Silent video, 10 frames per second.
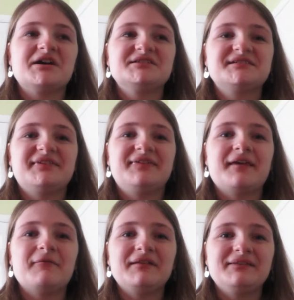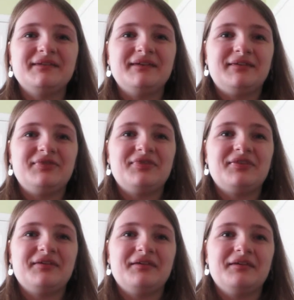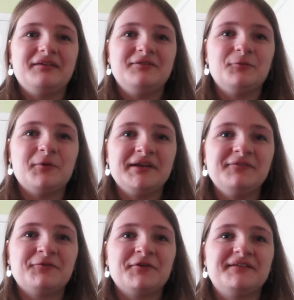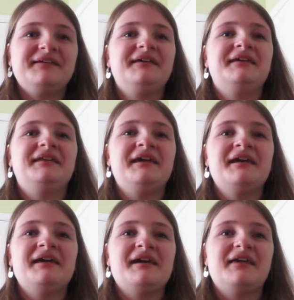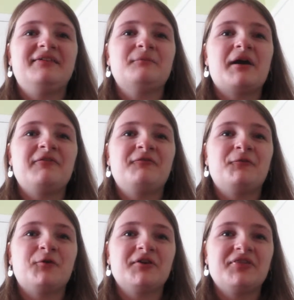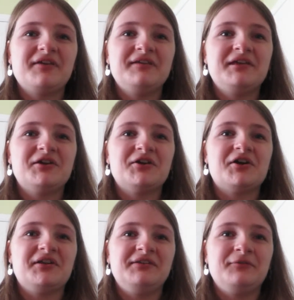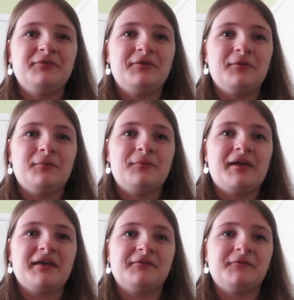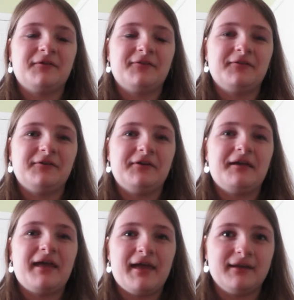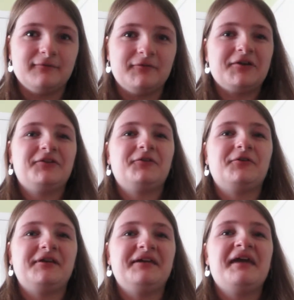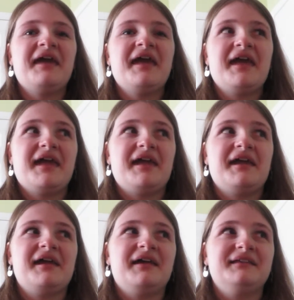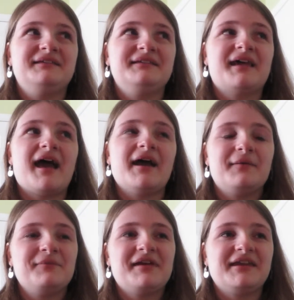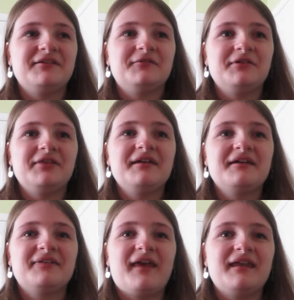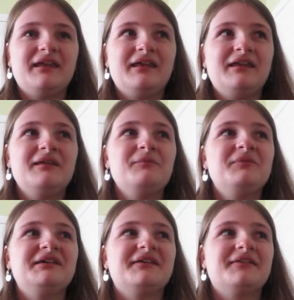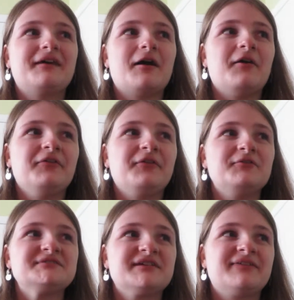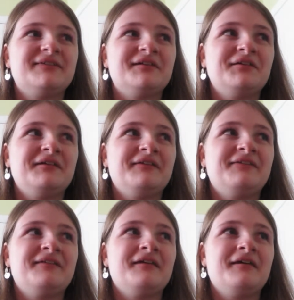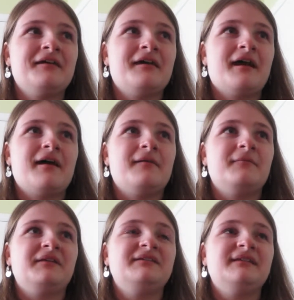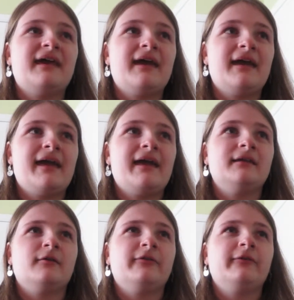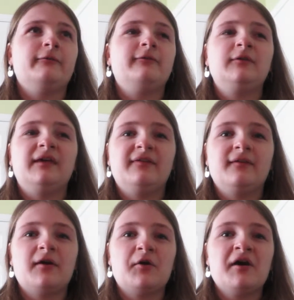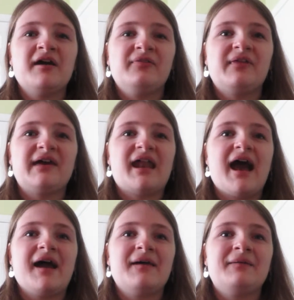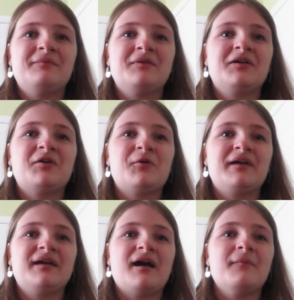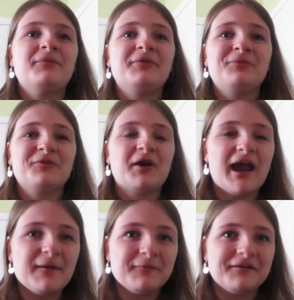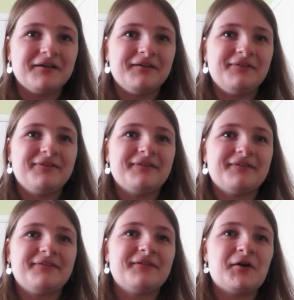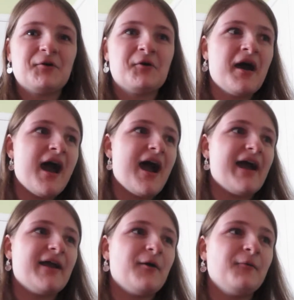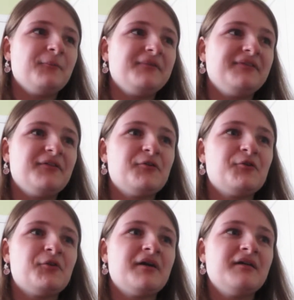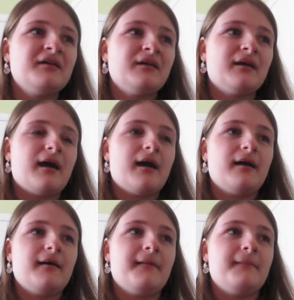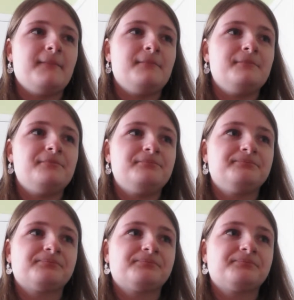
March seventeenth twenty fourteen is my fourth year on YouTube anniversary anniversary and I'm getting really excited because I also just noticed um, today and also a few days ago that I'm going up subscribers, so I hope to um,